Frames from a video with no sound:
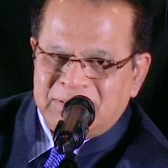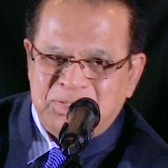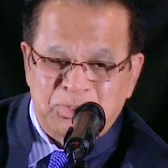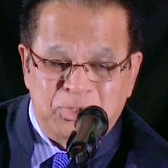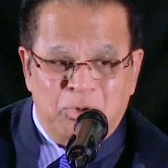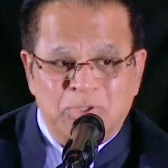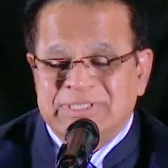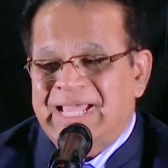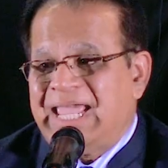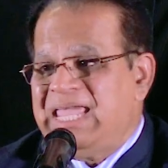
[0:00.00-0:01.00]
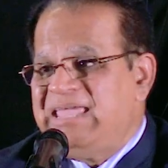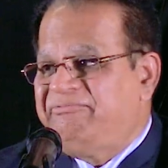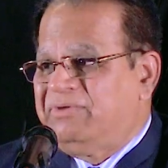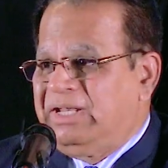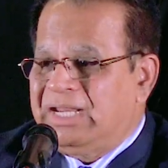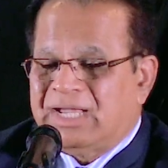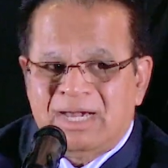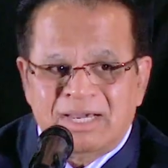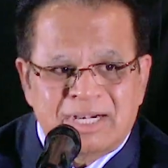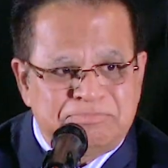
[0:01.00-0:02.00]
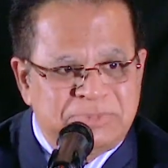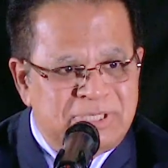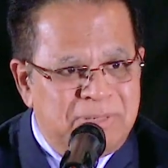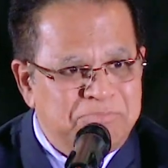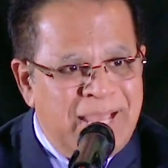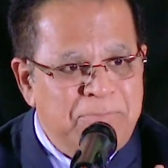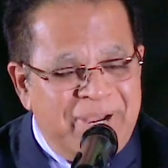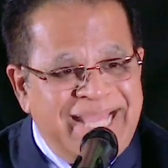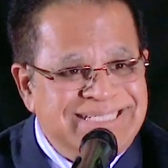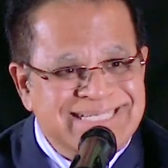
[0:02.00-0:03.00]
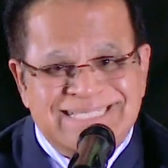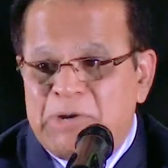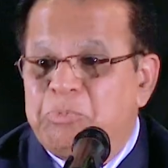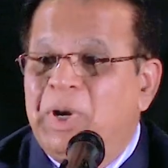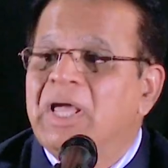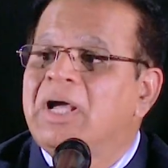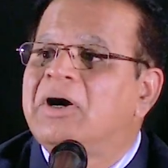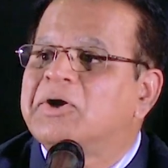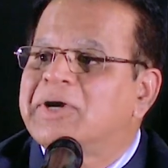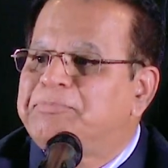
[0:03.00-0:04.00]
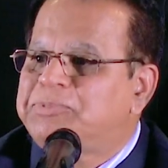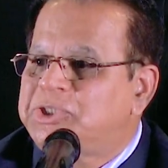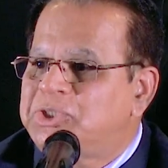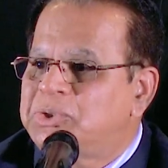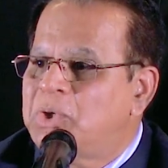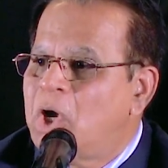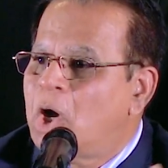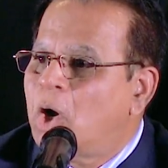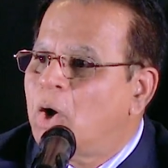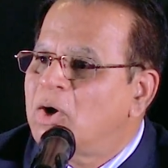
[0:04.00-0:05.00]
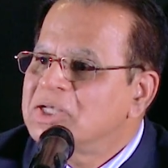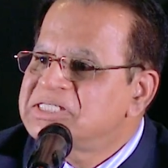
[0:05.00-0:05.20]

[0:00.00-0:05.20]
to those evil, corrupt places that will corrupt you or